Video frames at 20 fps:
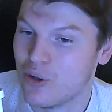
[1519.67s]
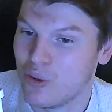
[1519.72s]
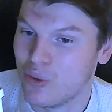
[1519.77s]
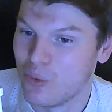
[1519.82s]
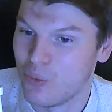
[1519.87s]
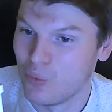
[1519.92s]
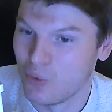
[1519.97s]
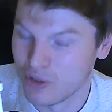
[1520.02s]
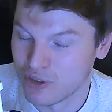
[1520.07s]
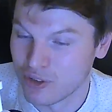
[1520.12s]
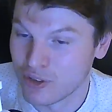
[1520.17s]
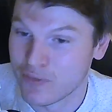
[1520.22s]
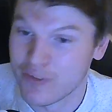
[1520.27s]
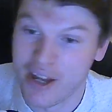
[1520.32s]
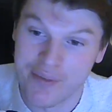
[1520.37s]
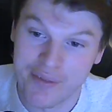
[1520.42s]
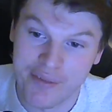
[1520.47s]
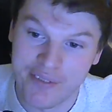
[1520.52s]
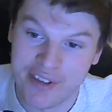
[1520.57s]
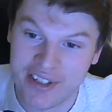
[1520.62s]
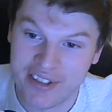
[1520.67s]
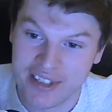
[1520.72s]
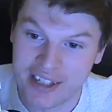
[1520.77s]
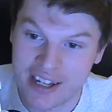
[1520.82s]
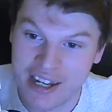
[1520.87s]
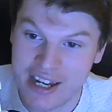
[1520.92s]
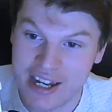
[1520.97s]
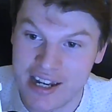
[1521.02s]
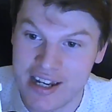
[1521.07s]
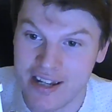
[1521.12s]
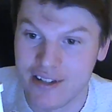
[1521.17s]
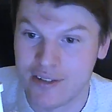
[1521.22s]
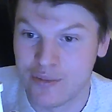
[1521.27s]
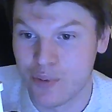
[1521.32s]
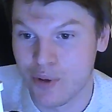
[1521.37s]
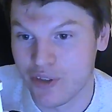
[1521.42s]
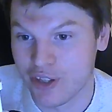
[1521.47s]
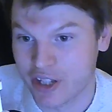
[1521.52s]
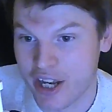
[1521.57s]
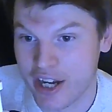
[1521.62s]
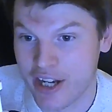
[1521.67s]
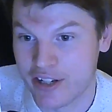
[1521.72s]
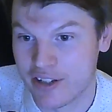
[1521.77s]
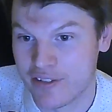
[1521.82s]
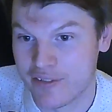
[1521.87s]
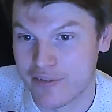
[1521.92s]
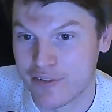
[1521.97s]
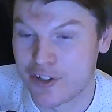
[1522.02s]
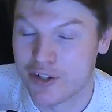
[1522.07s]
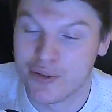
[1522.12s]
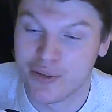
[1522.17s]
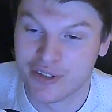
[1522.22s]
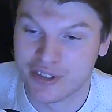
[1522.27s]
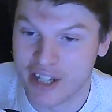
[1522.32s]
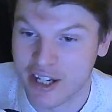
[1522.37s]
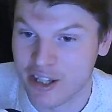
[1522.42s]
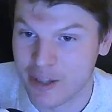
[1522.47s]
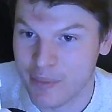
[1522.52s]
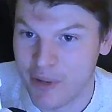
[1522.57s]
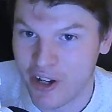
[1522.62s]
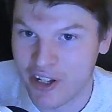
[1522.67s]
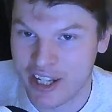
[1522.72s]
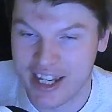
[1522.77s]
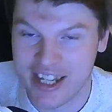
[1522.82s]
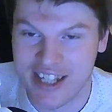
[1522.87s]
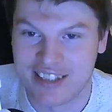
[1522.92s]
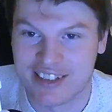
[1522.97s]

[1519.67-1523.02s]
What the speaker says: what stuff I've invested in and what the kind of current state of the market is.